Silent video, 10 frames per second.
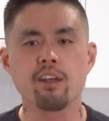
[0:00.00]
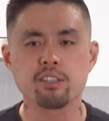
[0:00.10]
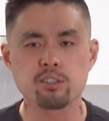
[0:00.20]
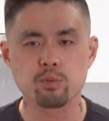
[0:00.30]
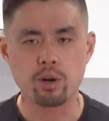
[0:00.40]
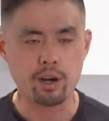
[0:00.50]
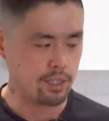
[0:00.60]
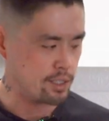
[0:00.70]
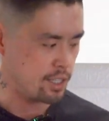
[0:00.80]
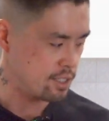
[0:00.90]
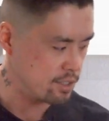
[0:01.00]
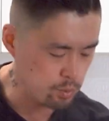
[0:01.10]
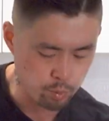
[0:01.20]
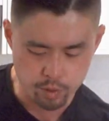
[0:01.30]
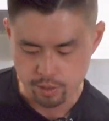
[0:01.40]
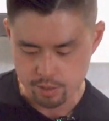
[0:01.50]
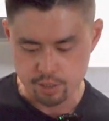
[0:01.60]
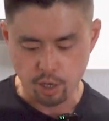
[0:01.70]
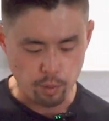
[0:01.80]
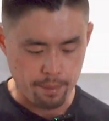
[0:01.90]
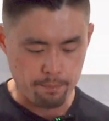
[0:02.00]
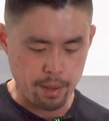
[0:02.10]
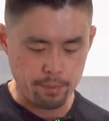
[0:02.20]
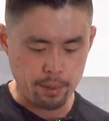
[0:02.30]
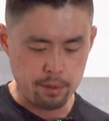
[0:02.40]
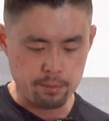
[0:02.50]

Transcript: this is where I season with salt and pepper.